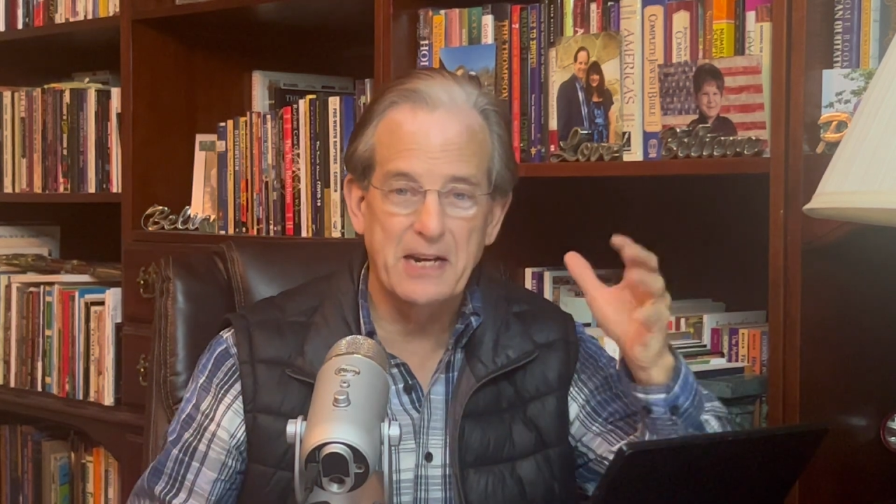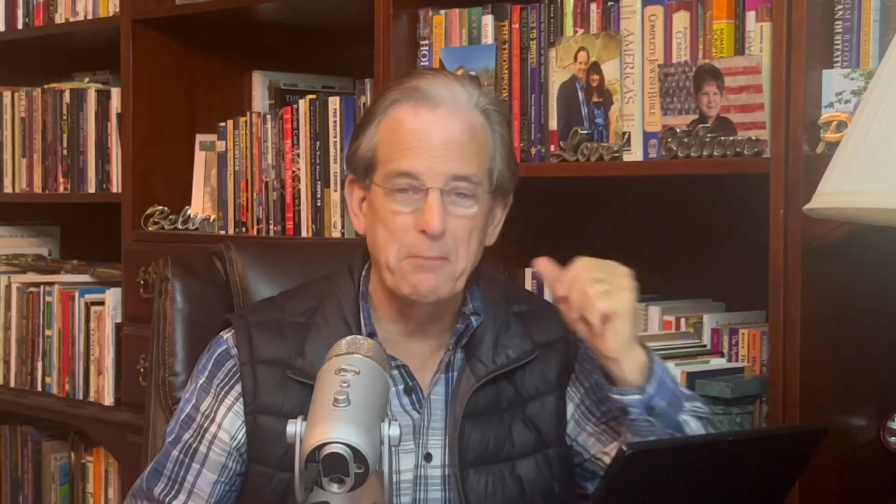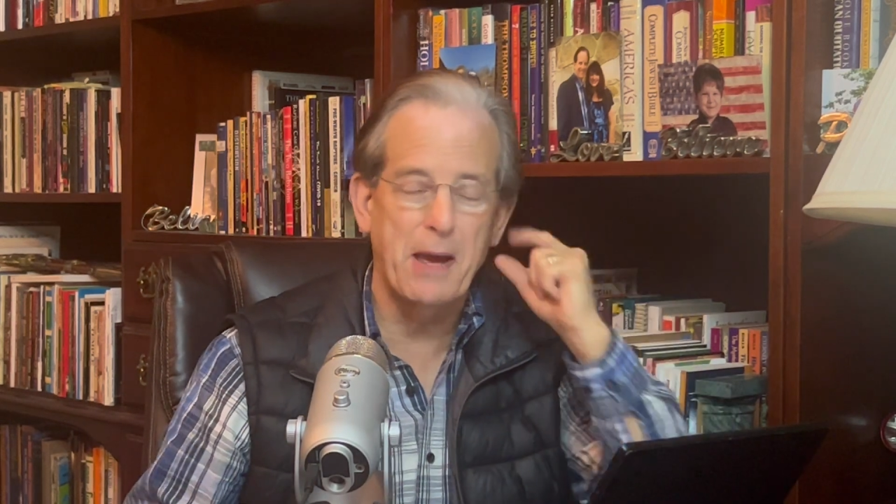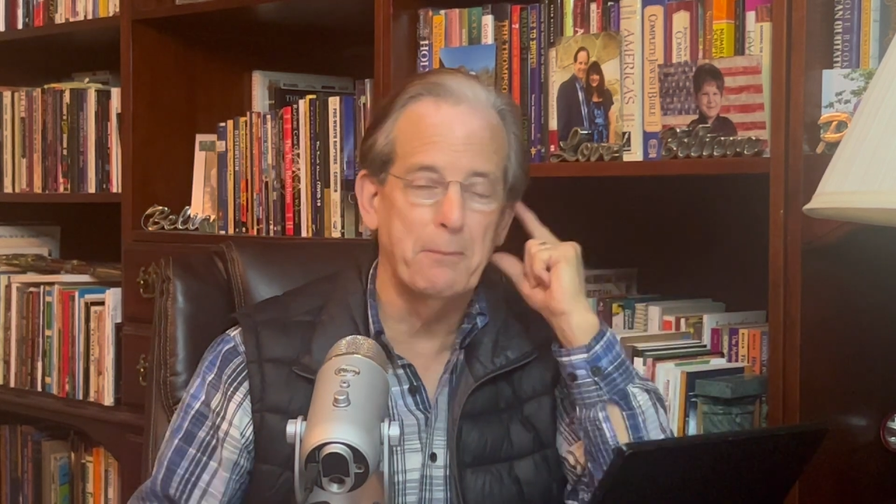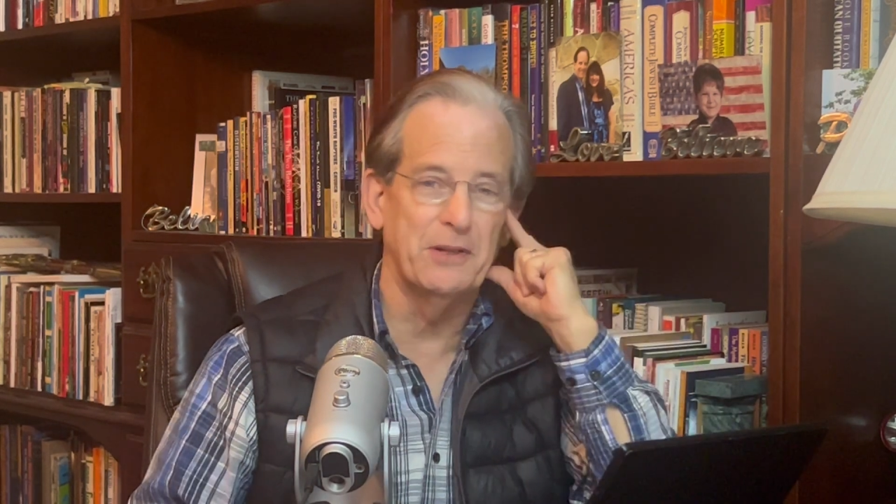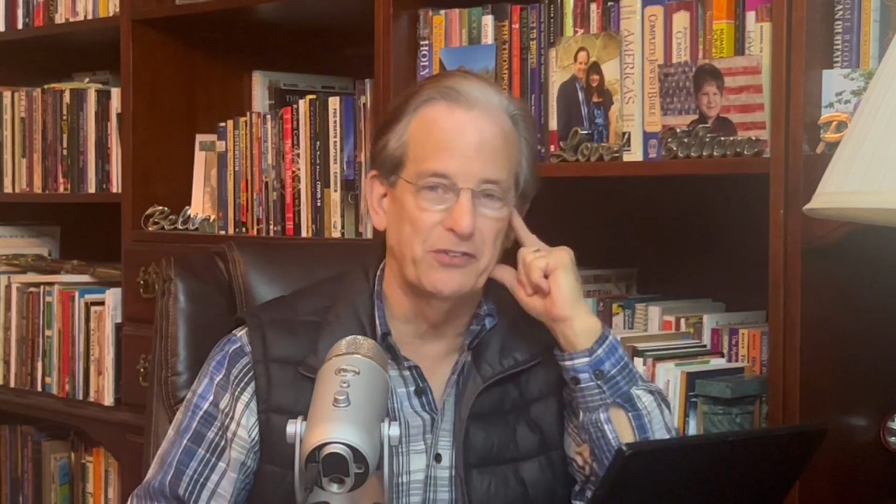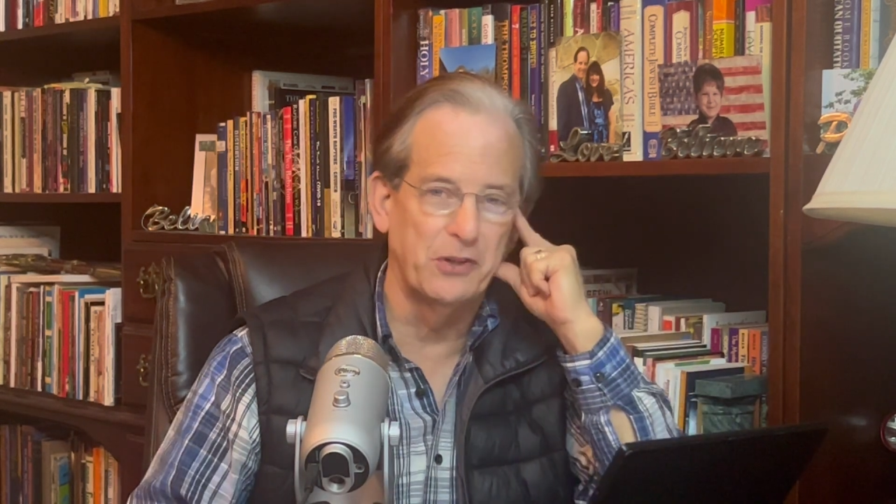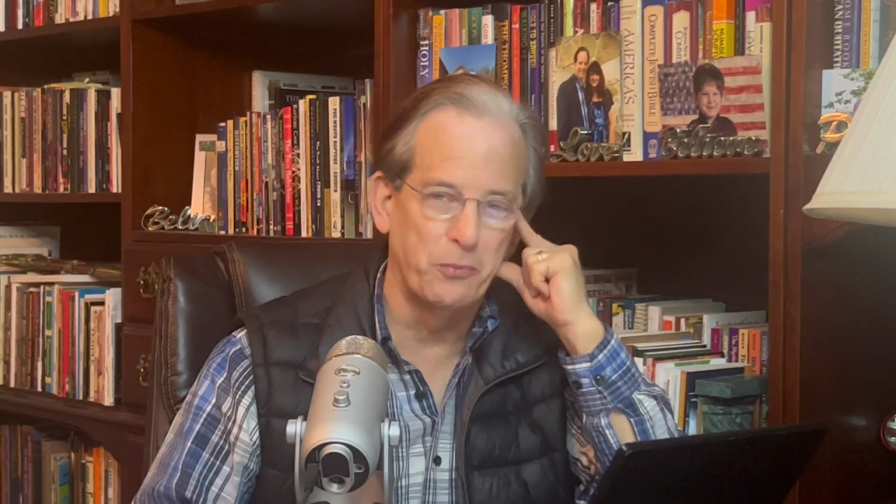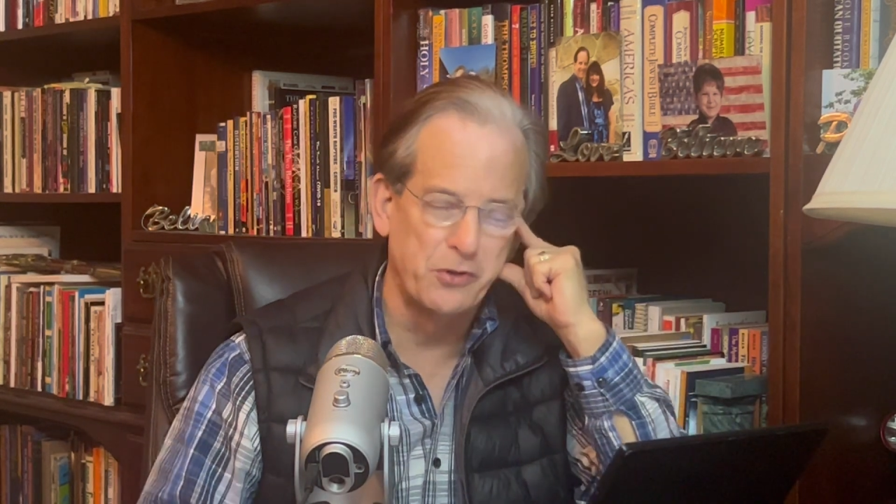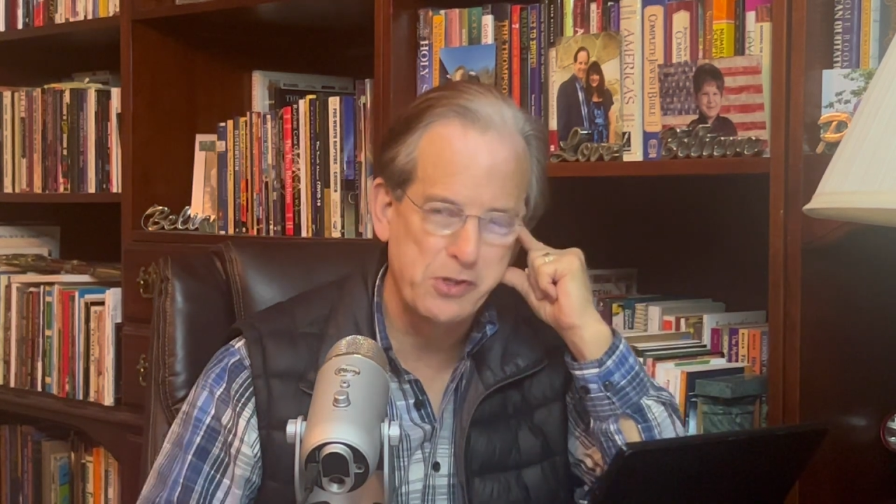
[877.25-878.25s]
commandments
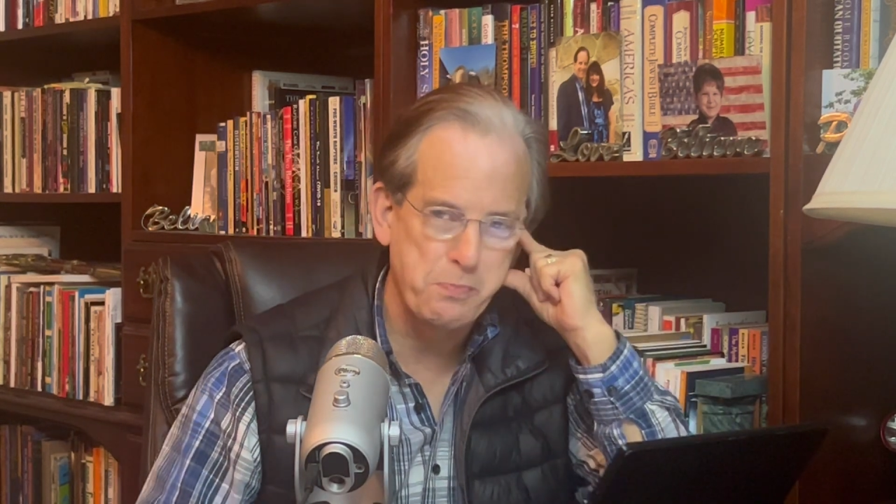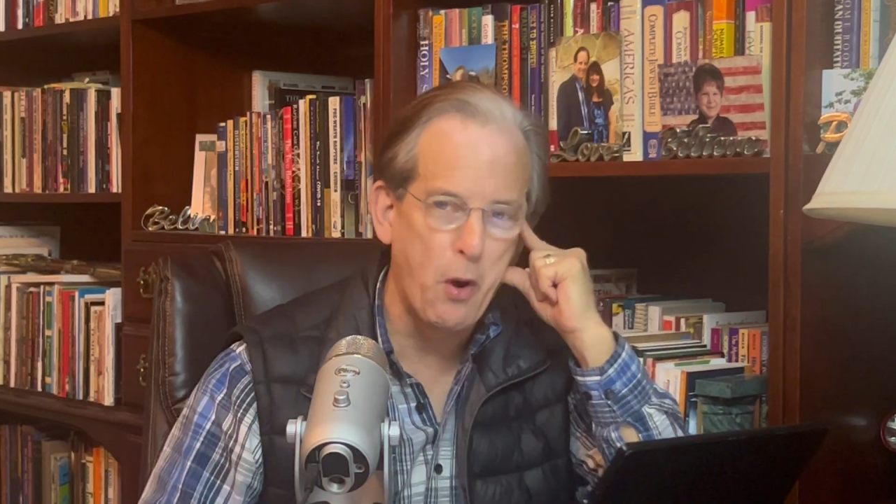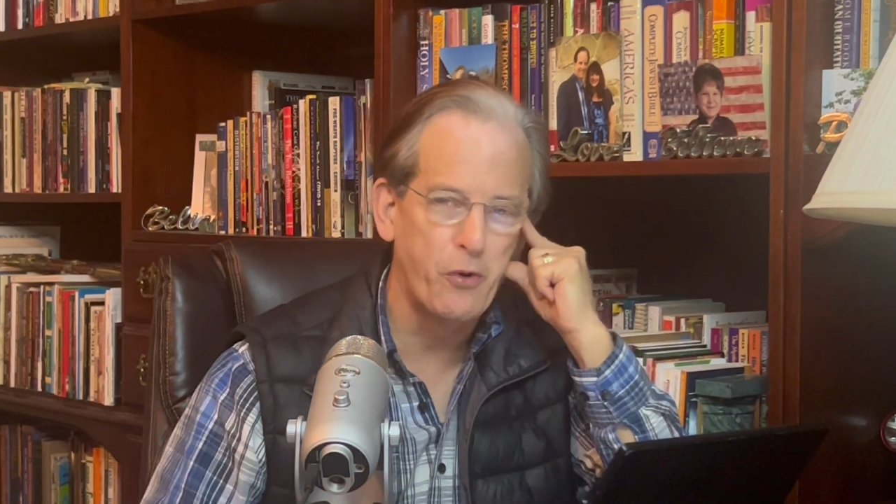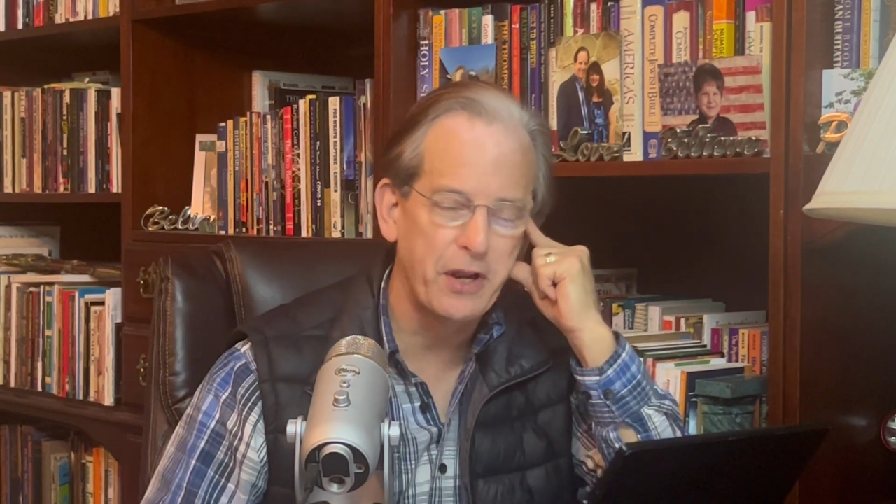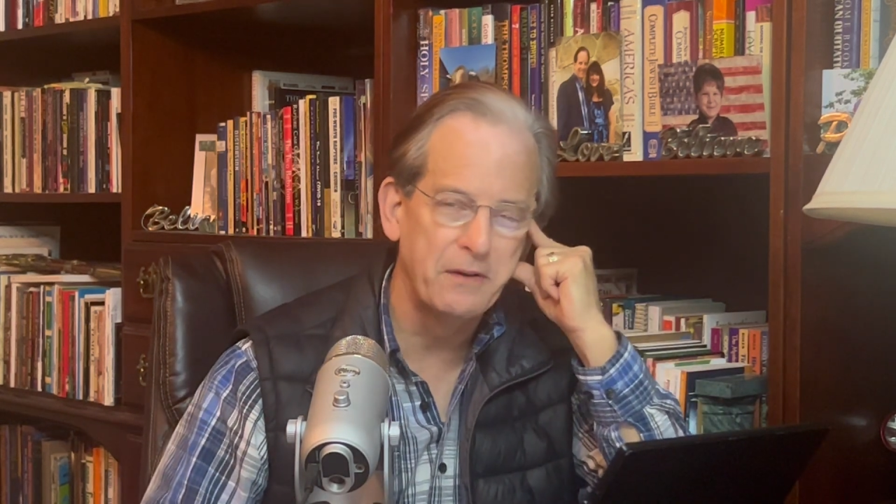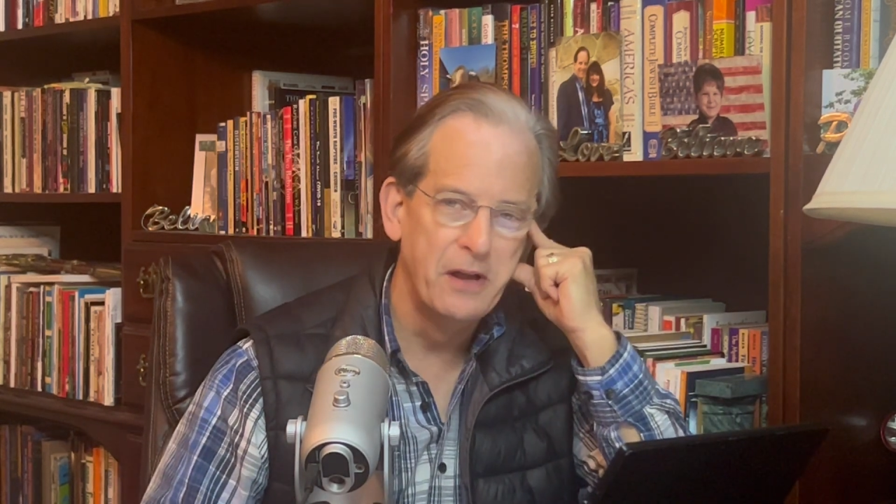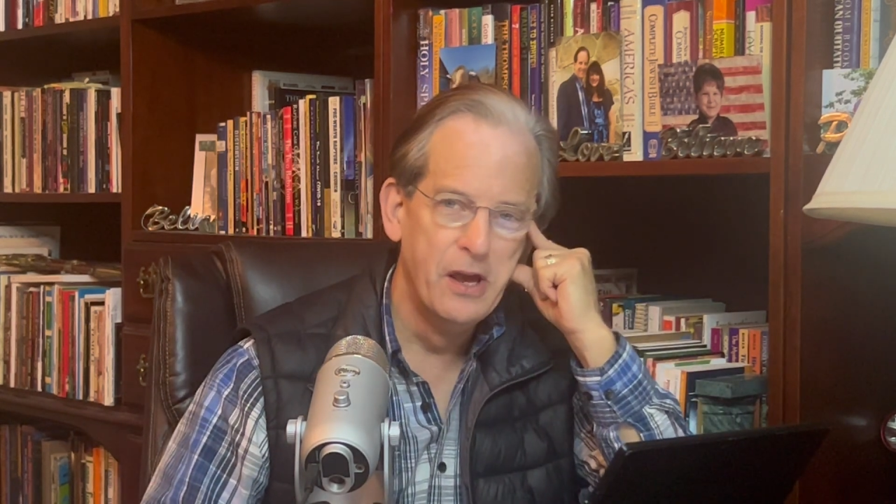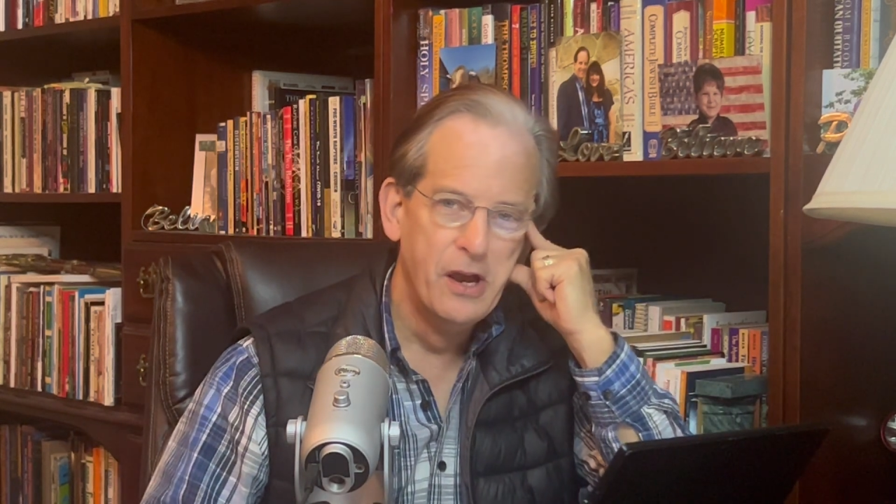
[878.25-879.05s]
that were spoken